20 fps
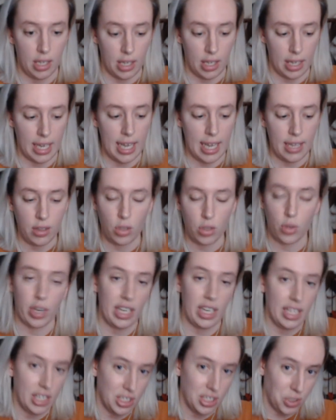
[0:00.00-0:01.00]
again,
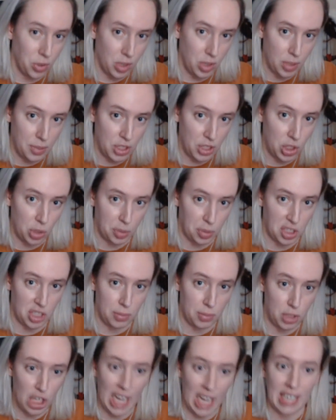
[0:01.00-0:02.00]
grading is going to be super
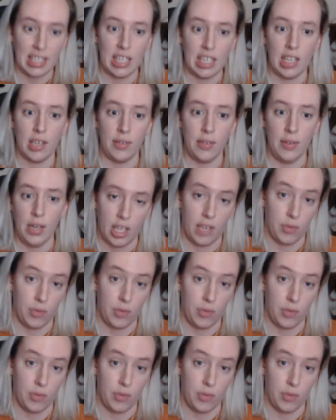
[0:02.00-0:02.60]
subjective.